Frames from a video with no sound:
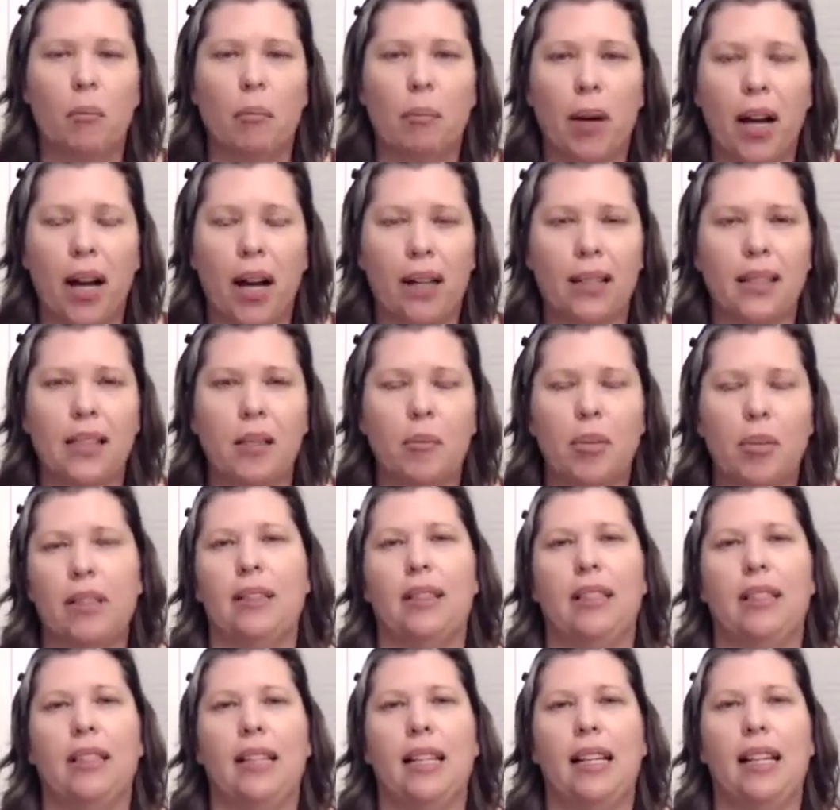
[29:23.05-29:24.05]

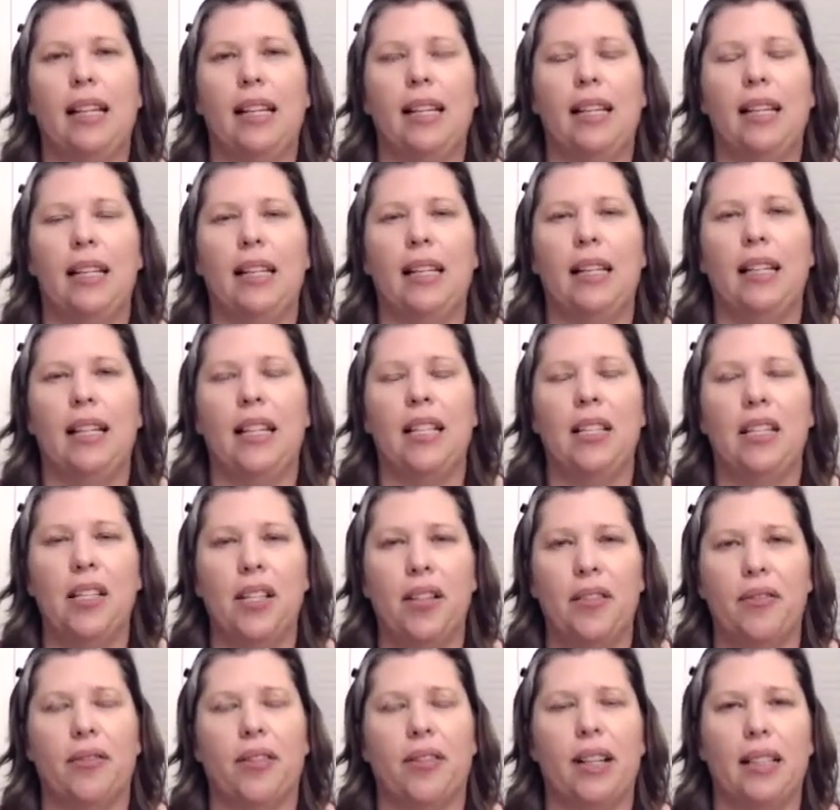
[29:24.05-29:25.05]
possibility is
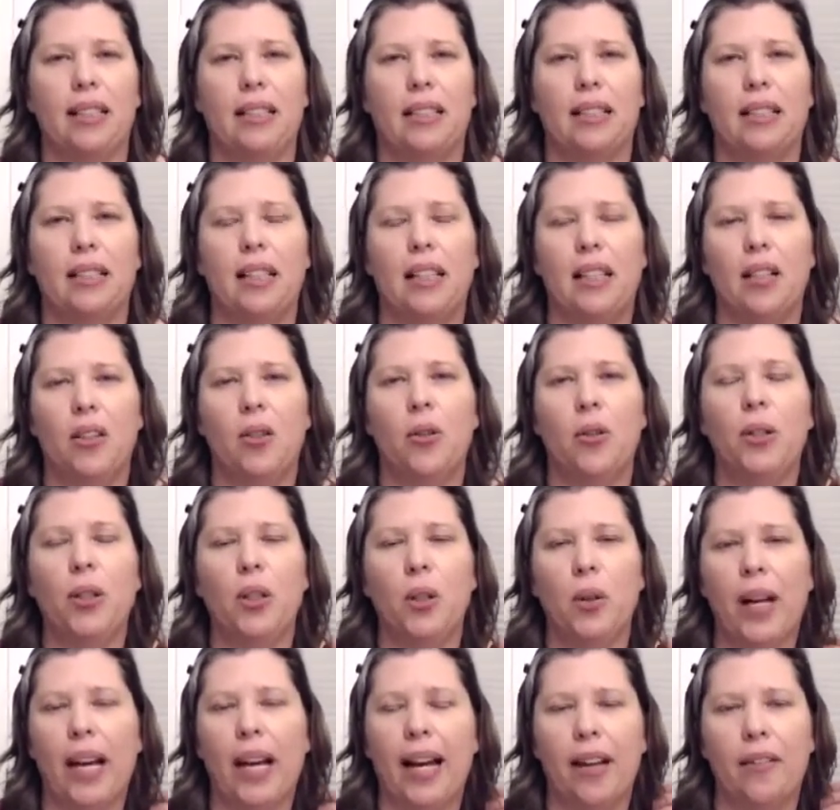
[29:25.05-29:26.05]
different. Who
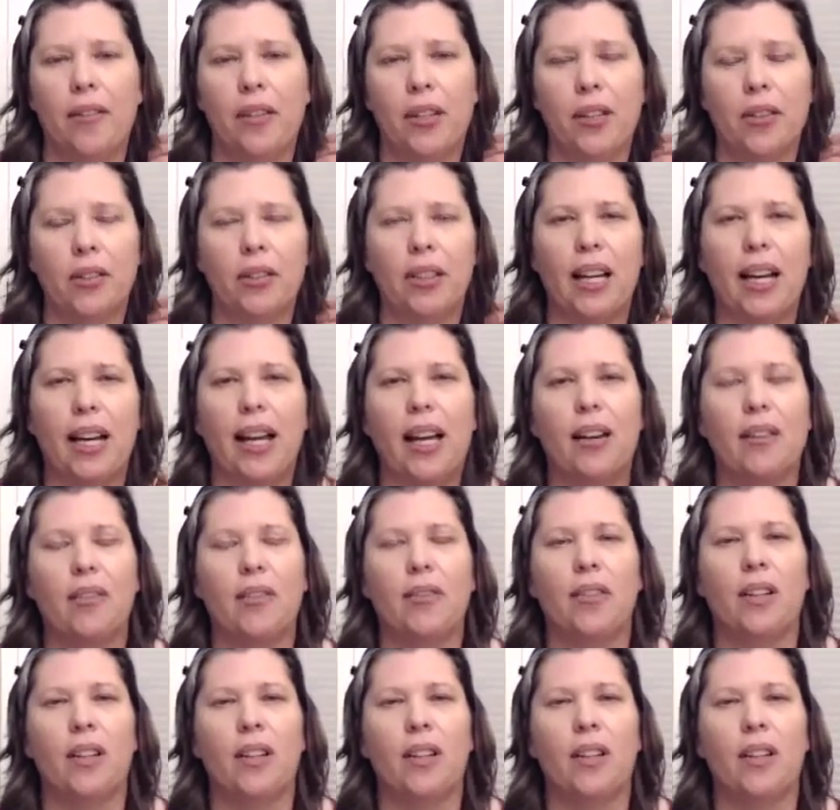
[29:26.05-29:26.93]
you have in your life,